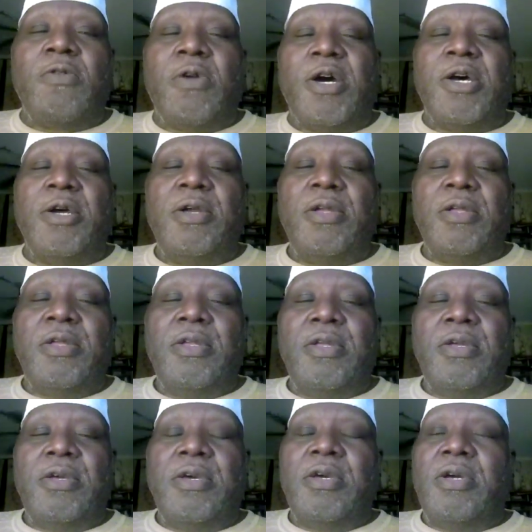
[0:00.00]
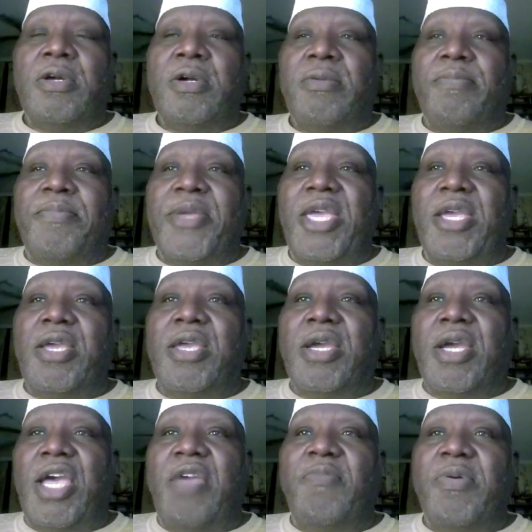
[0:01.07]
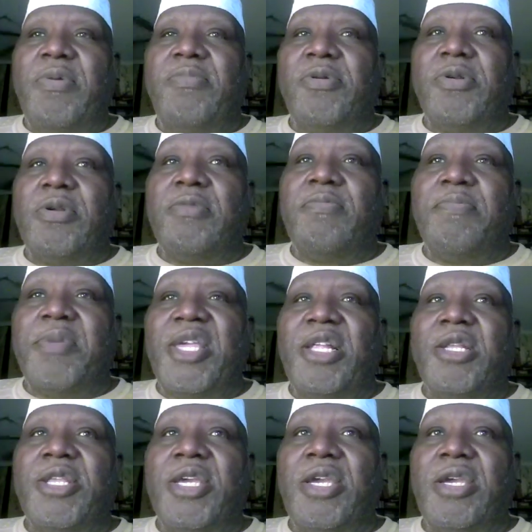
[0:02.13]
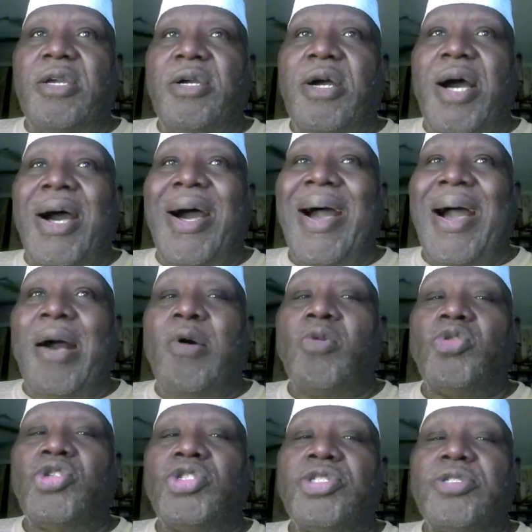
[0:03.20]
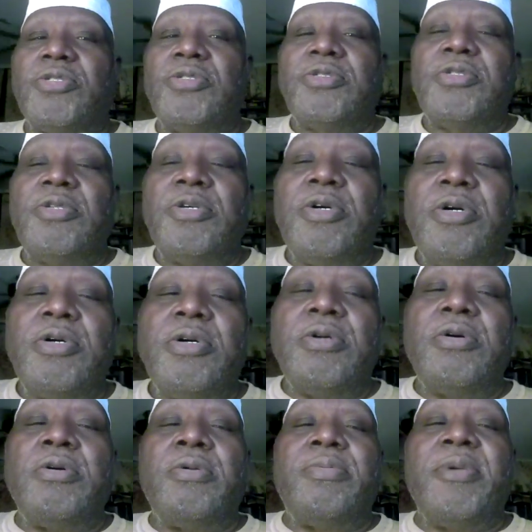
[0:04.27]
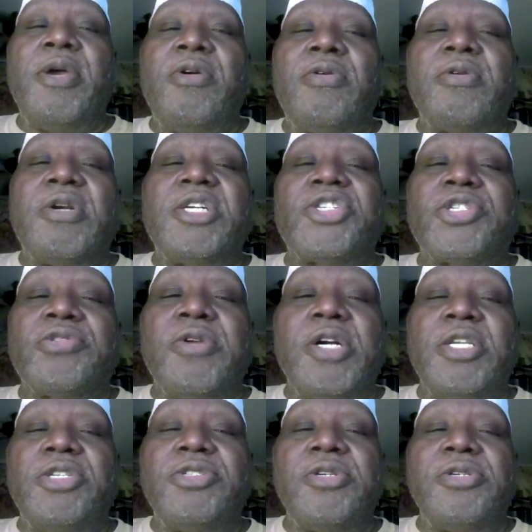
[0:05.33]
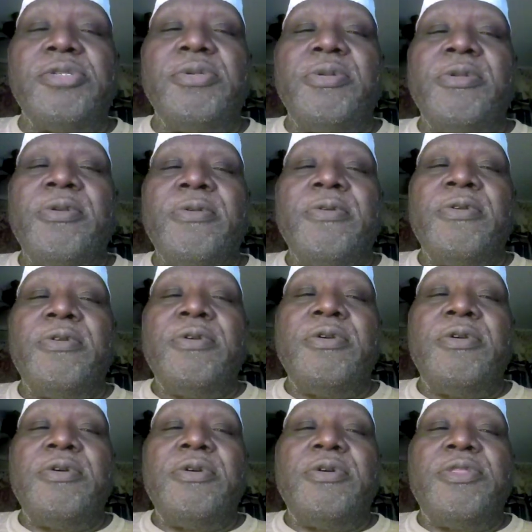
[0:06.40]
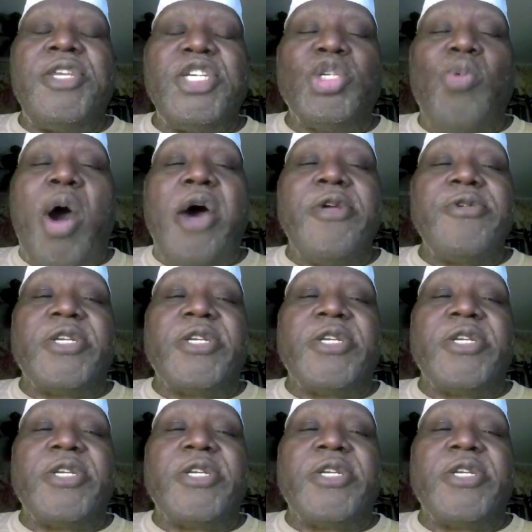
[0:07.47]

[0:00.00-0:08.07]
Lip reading: And whatever you say about those houses or do not say, at least they are watertight. They are waterproof.